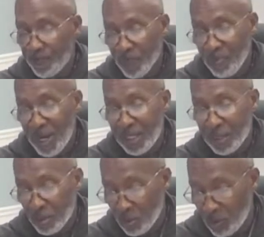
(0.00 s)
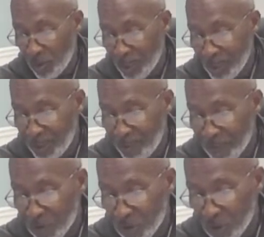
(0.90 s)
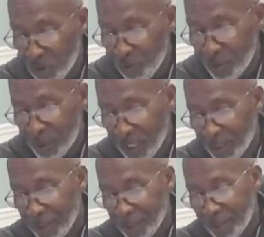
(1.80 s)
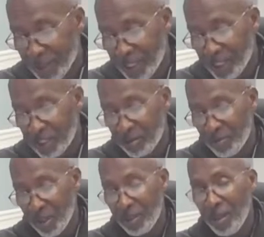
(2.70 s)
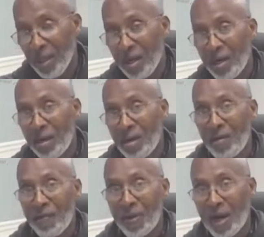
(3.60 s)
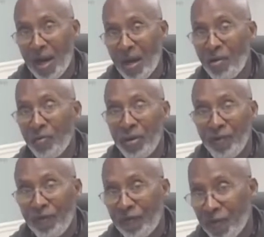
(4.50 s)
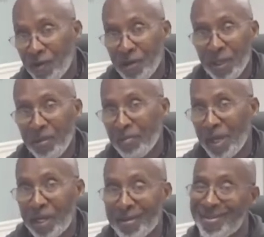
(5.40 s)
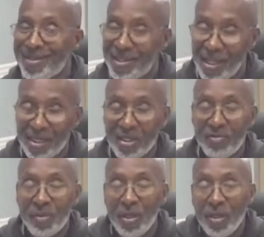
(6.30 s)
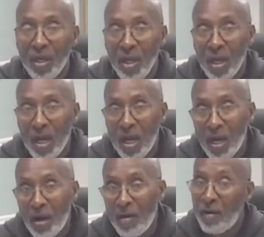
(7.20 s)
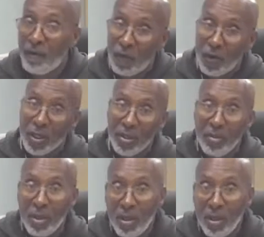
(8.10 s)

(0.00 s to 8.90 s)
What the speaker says: by doing an inventory, taking an assessment of how we're feeling, making an adjustment, avoiding